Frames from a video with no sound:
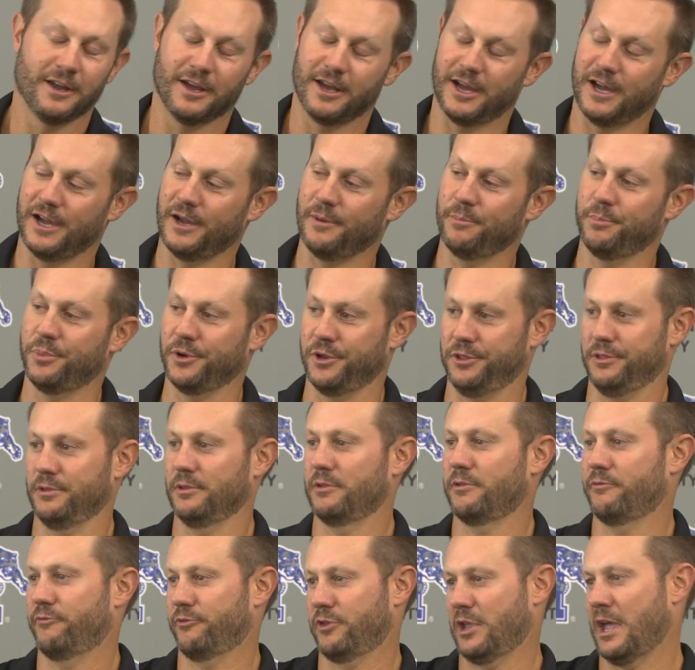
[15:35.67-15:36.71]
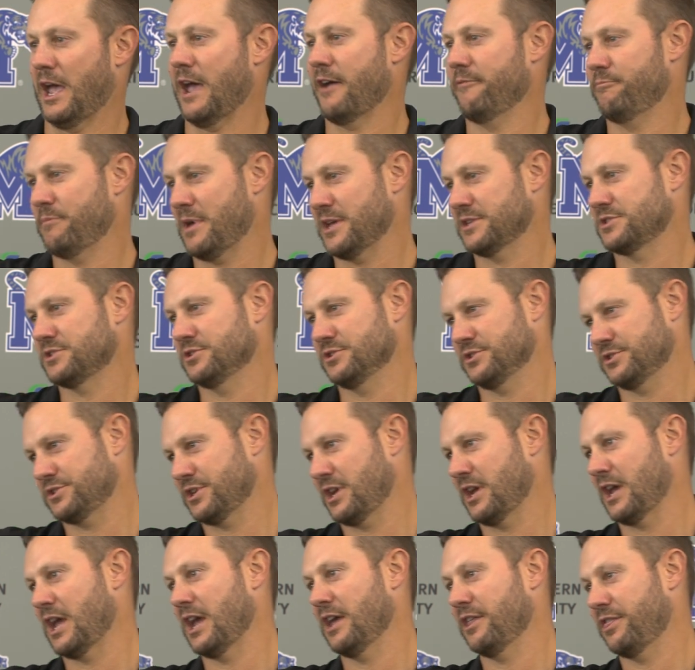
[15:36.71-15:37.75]
But to have messages
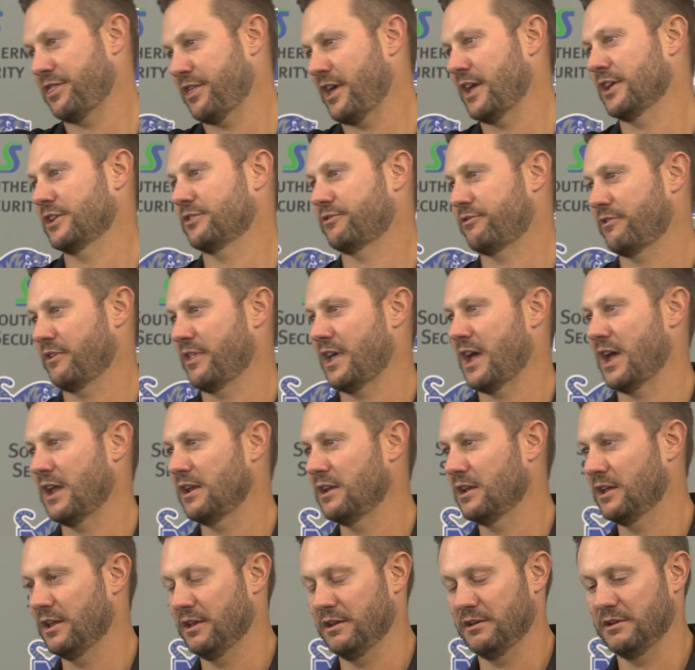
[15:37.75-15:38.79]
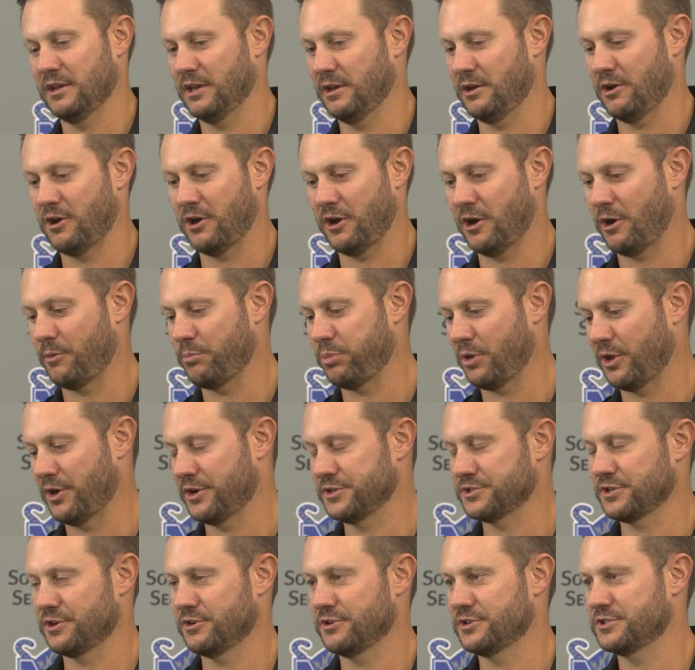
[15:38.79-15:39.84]
saying, hey, thanks for that, and our
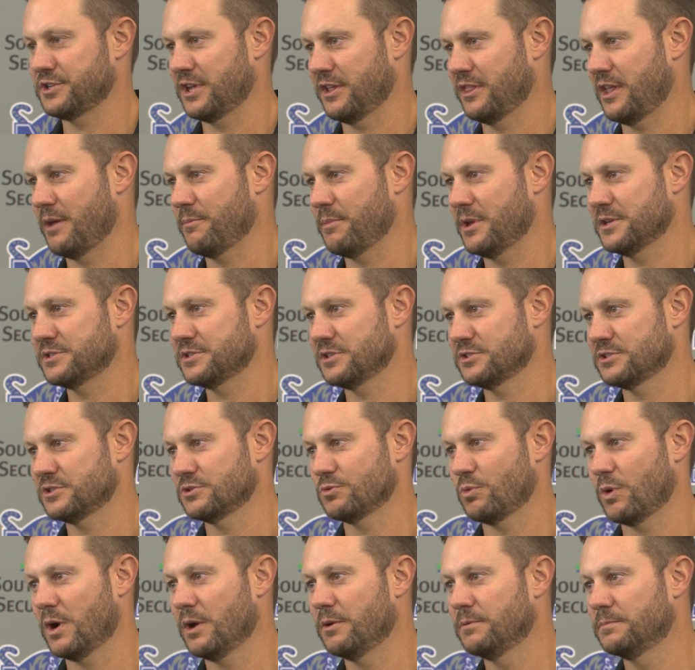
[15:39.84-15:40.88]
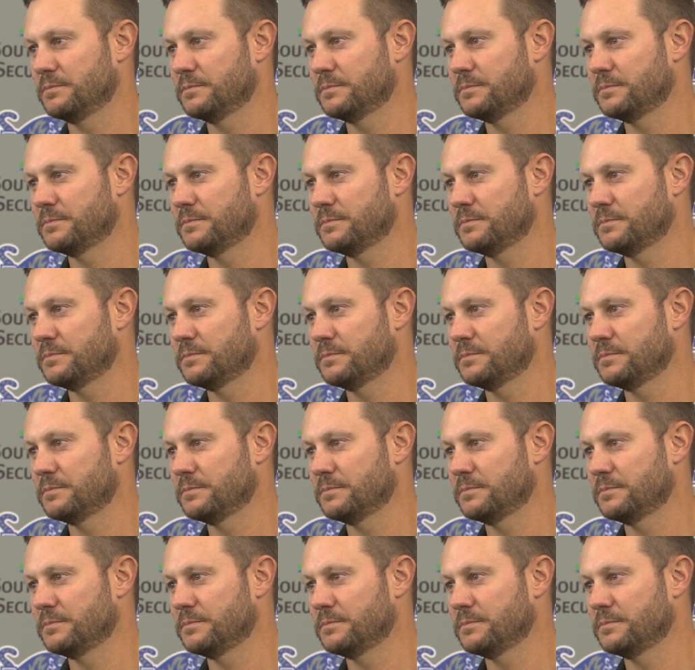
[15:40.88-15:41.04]
players understand that message as well.